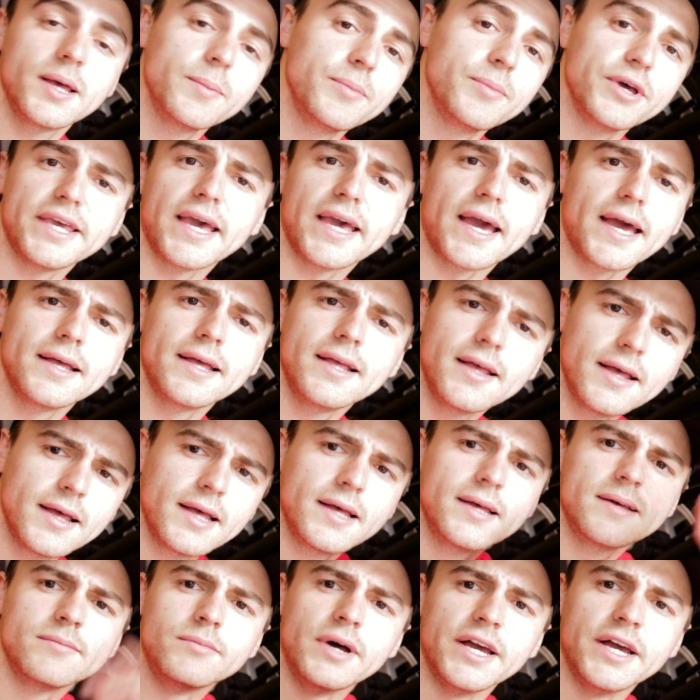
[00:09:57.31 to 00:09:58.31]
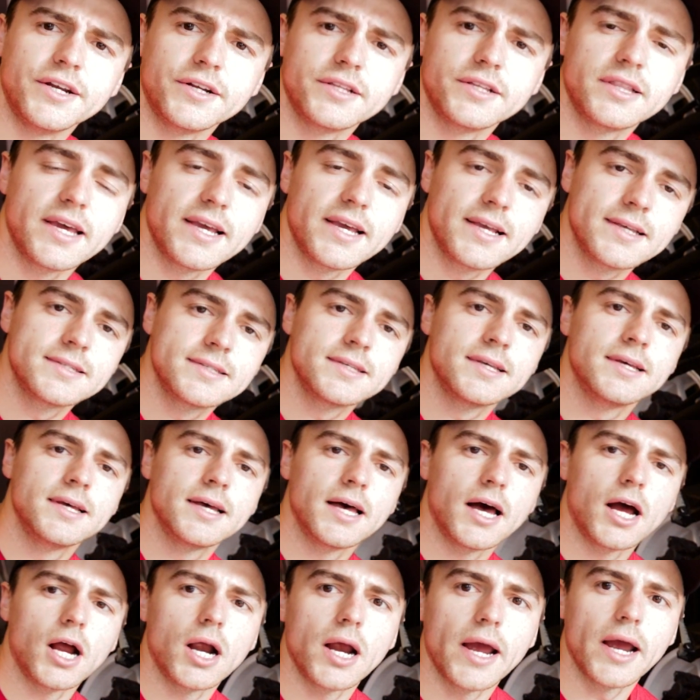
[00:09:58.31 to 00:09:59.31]
But yeah, minor things.
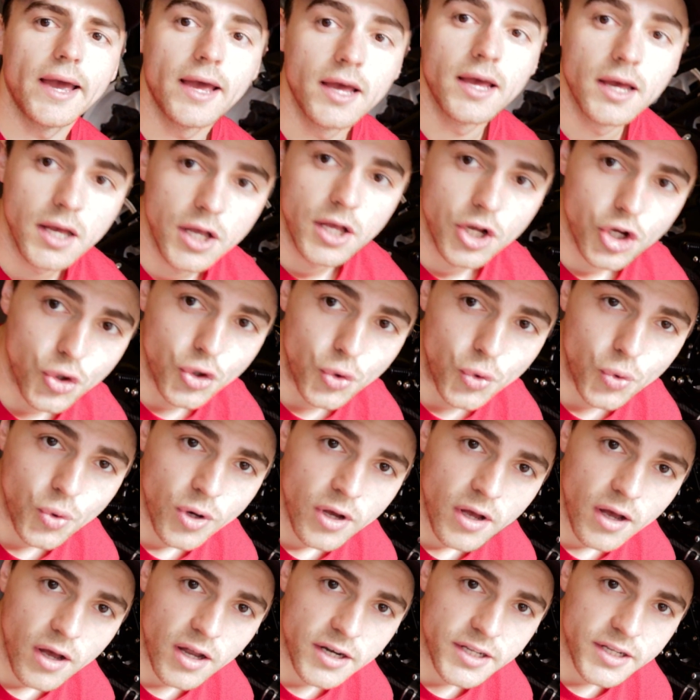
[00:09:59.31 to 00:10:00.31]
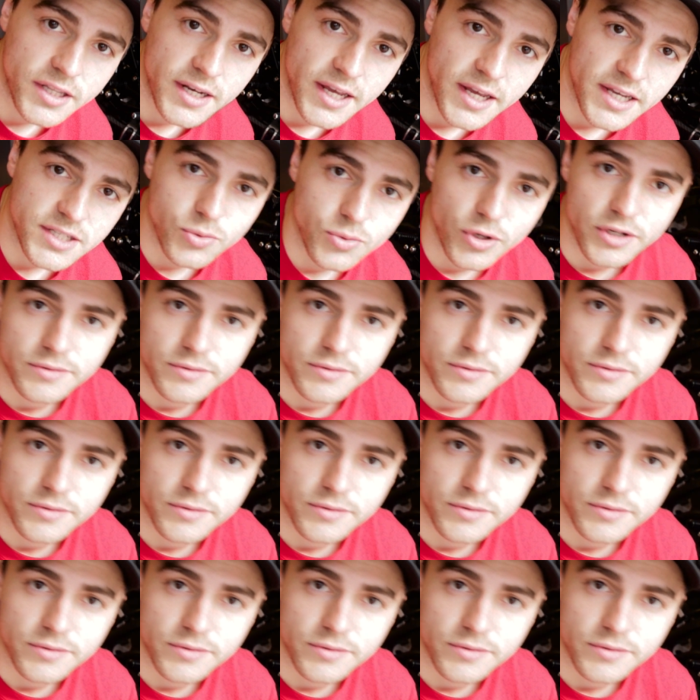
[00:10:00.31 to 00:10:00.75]
All right, cool. On to the next